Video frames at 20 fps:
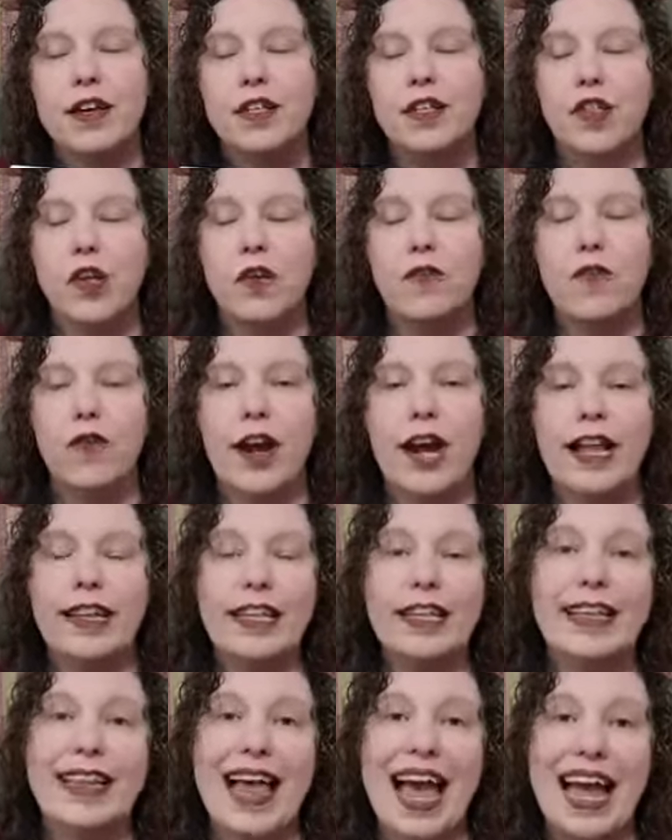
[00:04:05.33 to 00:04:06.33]
So for
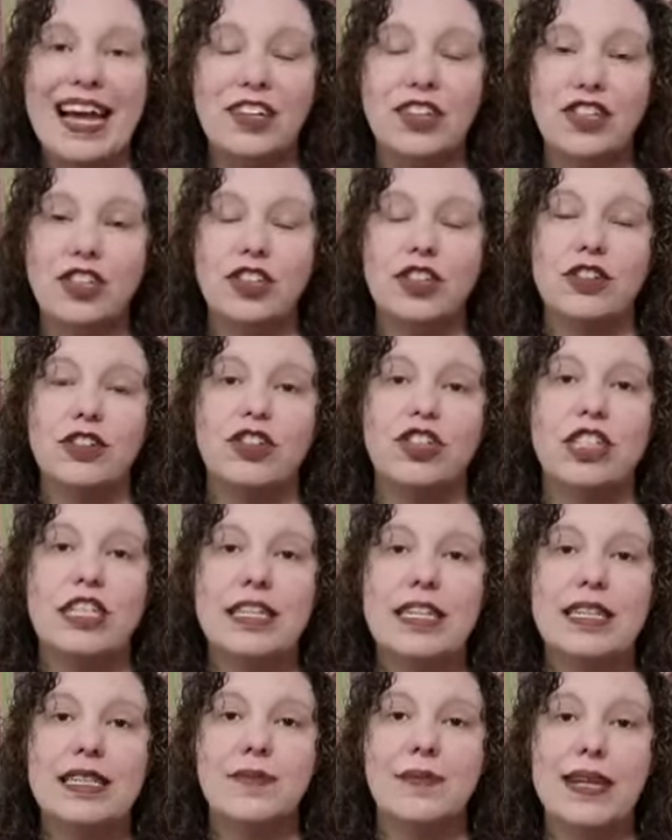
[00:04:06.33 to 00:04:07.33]
Ella last year, she
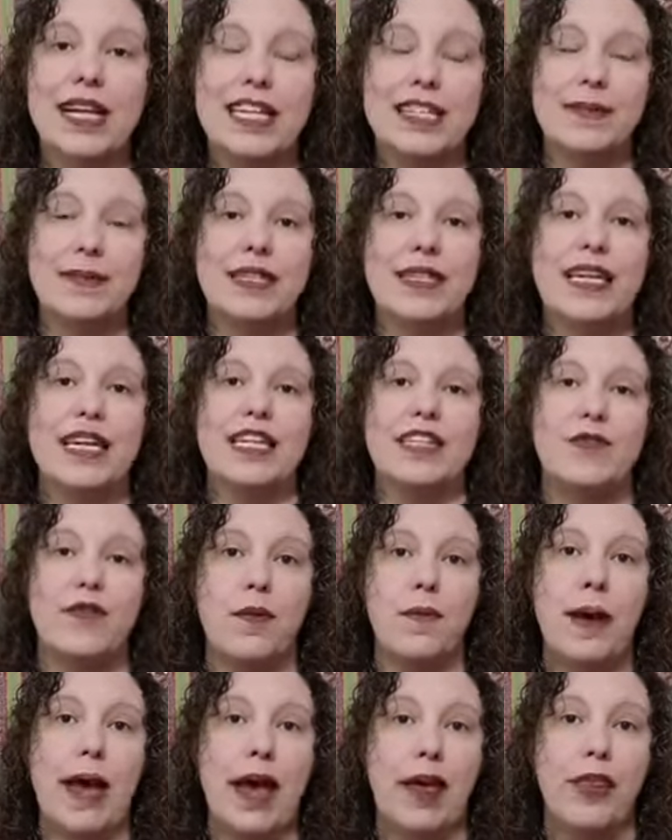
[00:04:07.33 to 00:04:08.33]
did the placement test
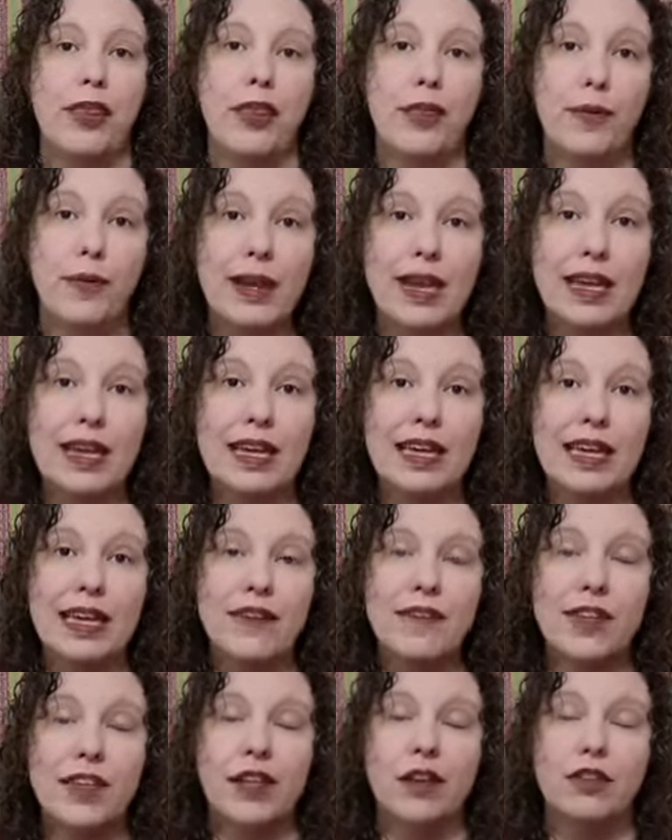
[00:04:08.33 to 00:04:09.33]
for Math 3,
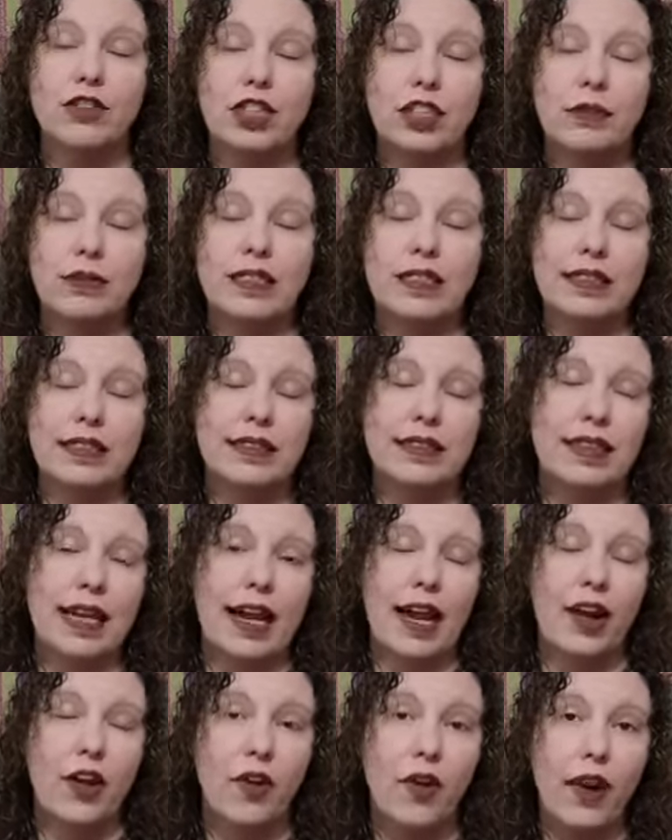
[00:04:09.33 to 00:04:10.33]
even though she was in
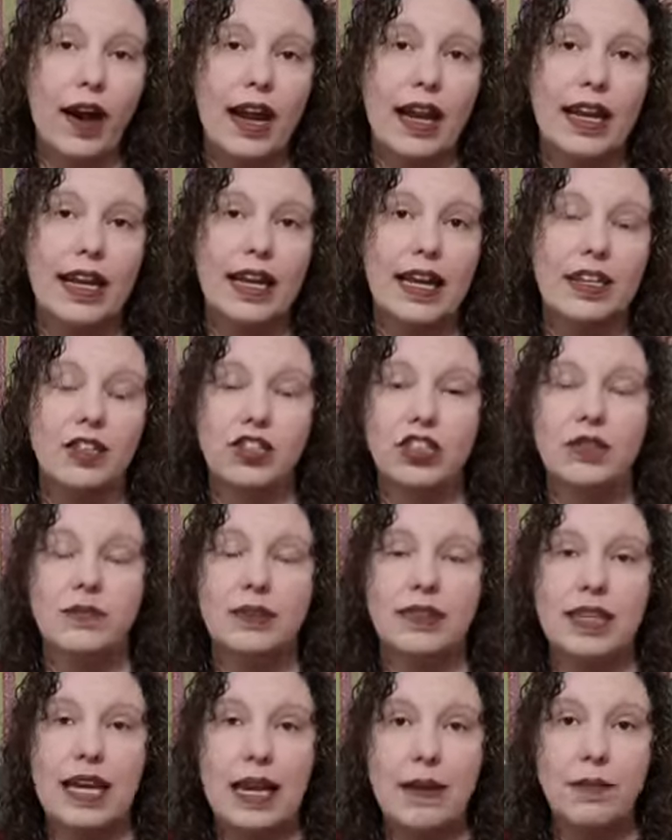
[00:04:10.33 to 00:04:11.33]
second grade and she
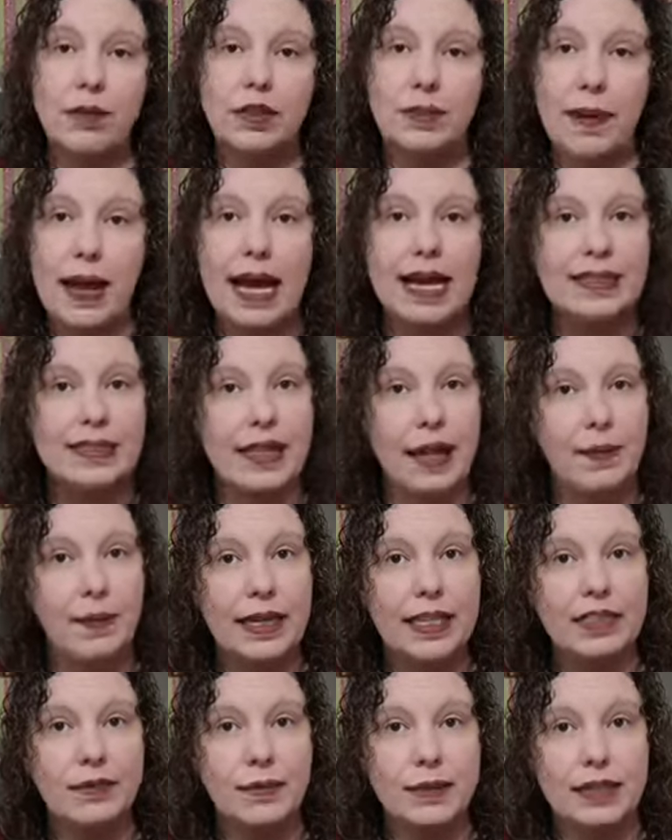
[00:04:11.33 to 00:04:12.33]
was able to pass that
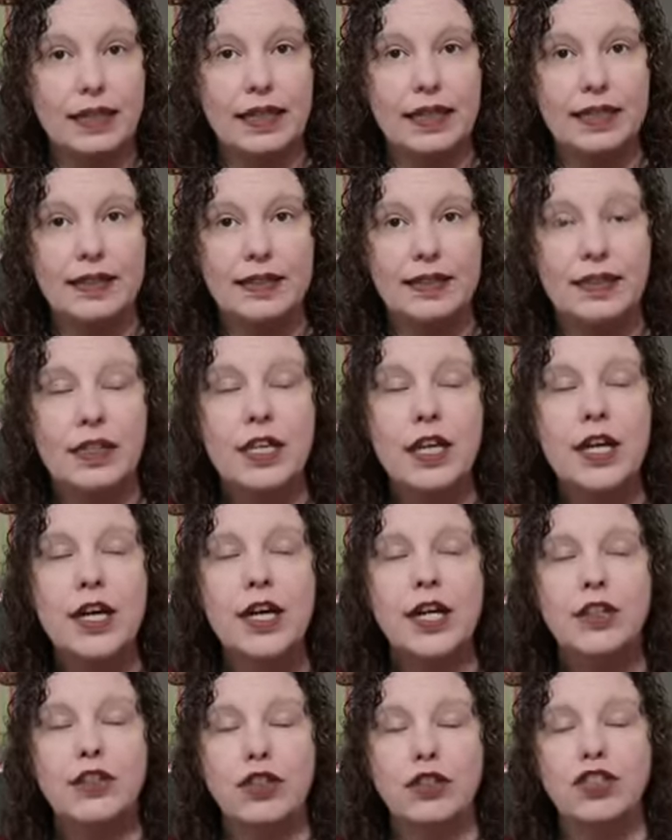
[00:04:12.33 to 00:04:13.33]
placement test
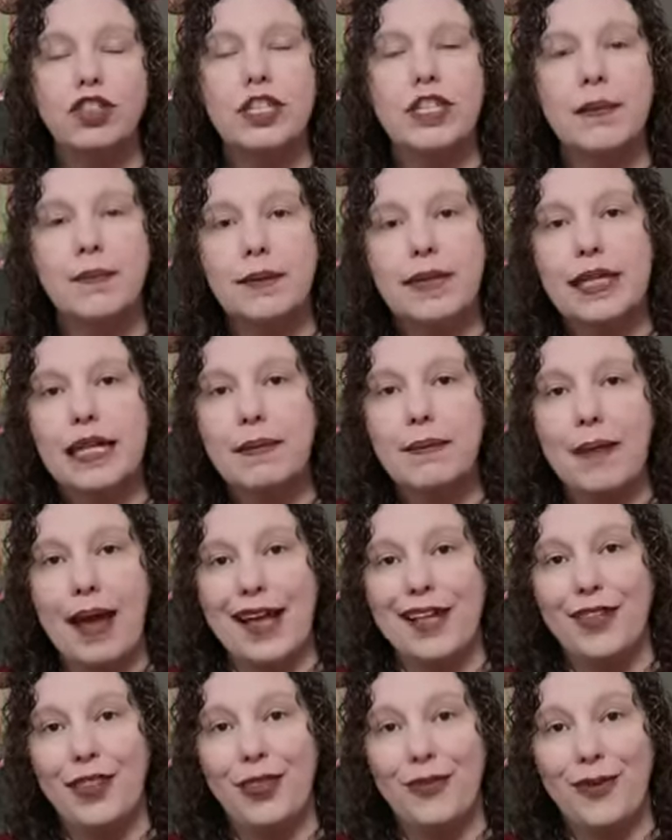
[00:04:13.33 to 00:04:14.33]
so she completed
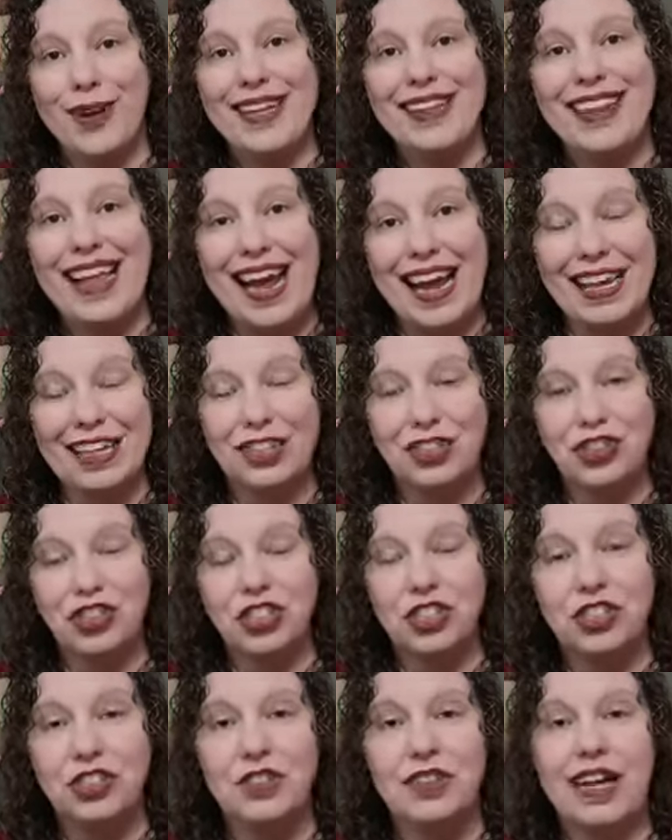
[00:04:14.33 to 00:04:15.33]
math three last
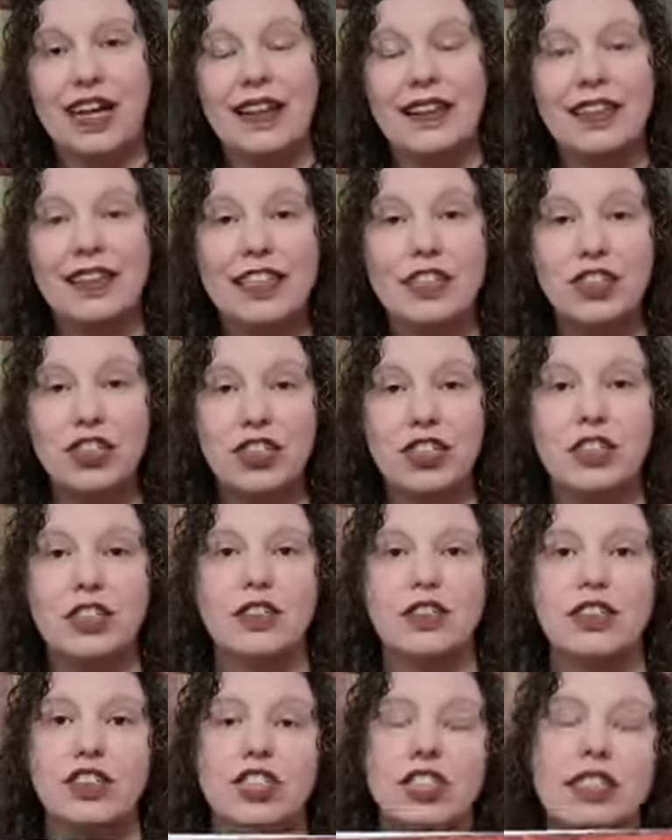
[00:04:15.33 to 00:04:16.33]
year and this
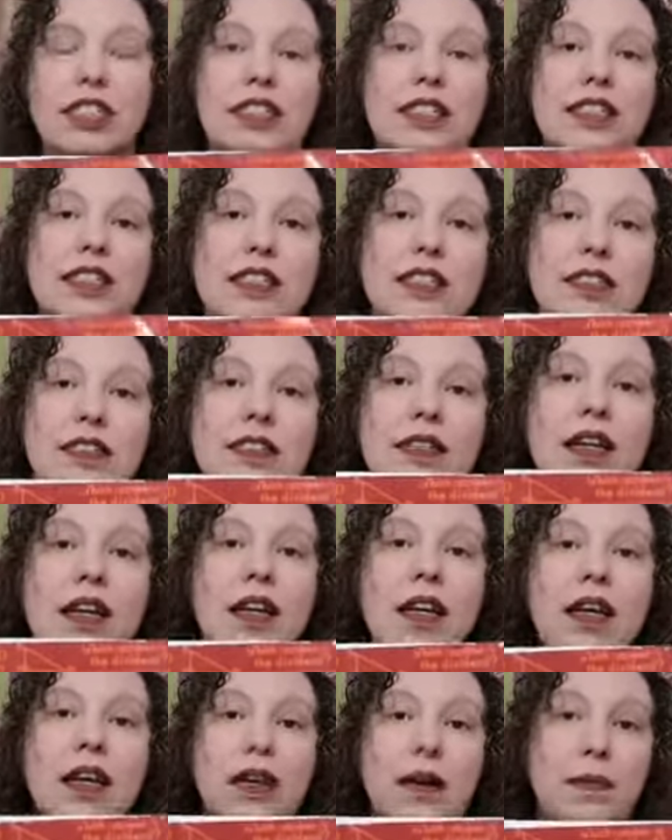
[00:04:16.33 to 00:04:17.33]
year she is
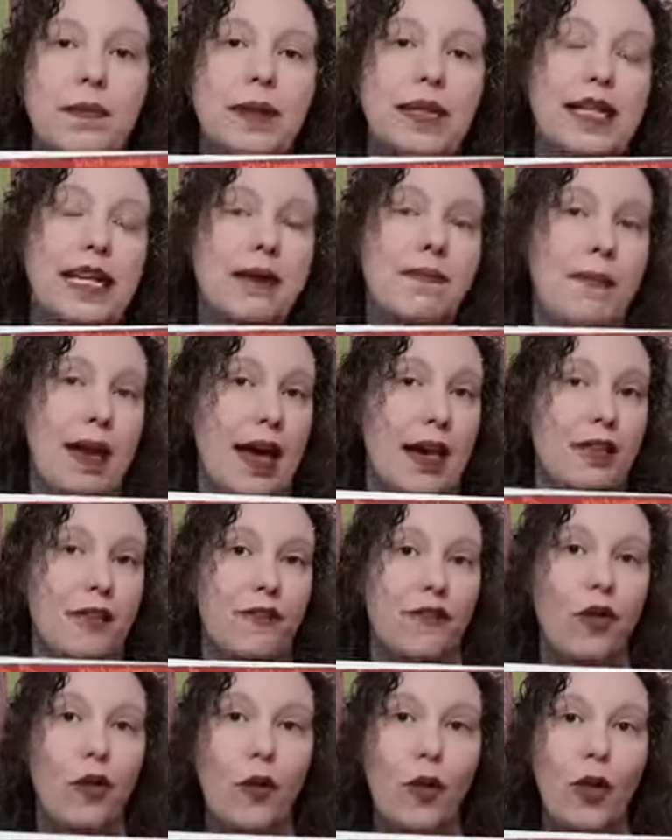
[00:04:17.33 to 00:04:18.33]
completing math
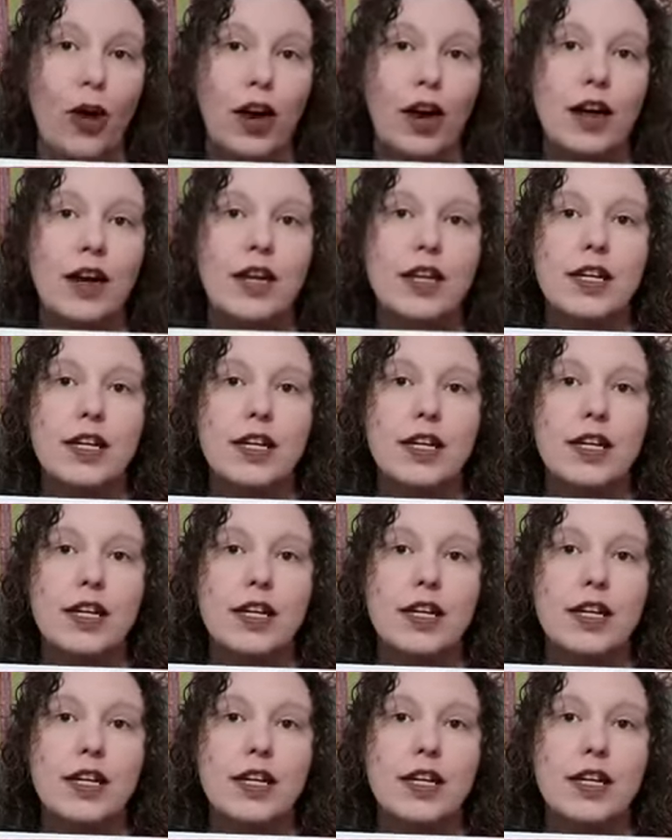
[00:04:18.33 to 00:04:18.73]
four.